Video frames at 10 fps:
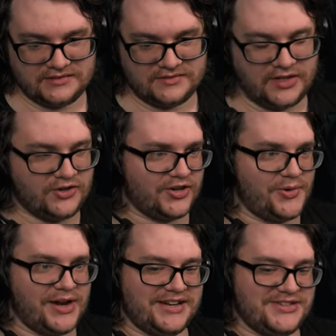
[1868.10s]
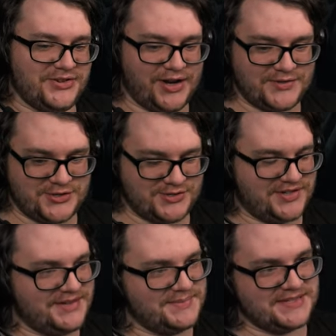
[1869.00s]
You don't know what I do off
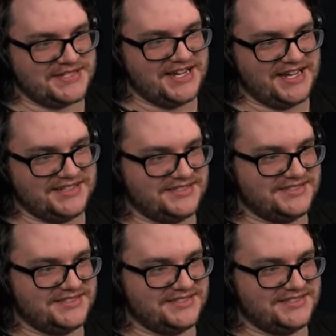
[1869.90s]
stream, Sai.